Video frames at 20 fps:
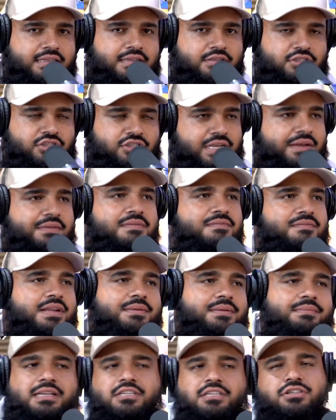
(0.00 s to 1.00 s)
everybody
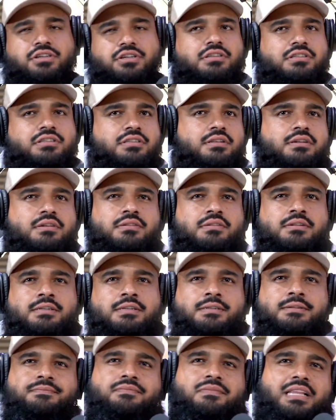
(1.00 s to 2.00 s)
makes shirts though.
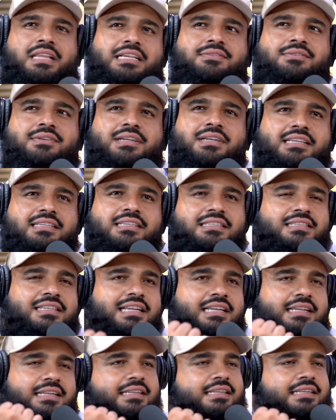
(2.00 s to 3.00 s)
That's why it's
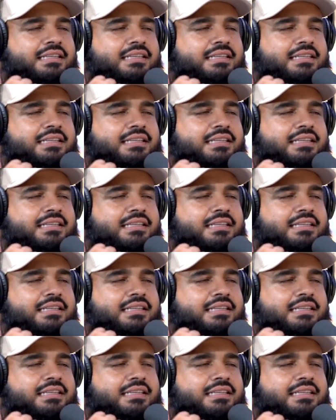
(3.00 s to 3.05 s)
like.